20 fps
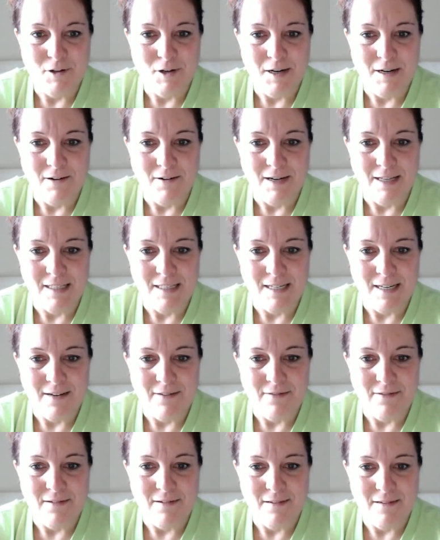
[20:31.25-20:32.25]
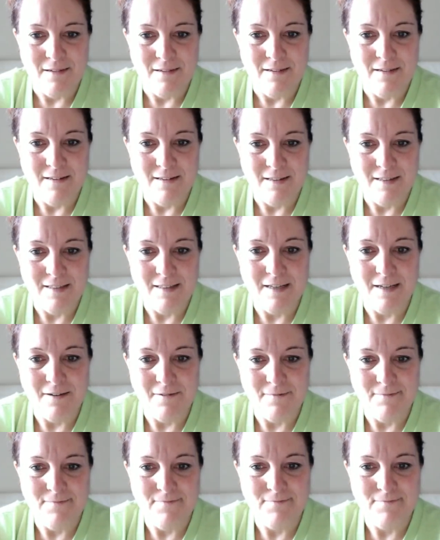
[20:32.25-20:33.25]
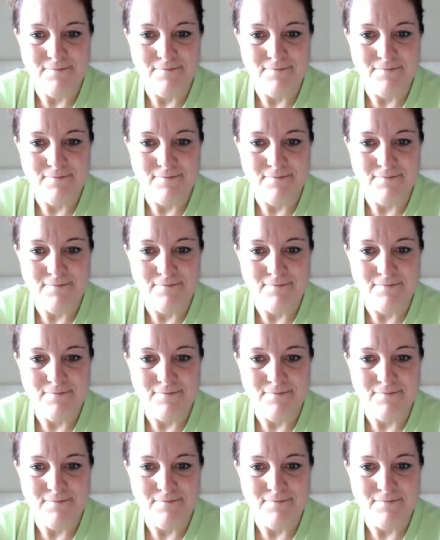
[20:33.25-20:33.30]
Great stuff. So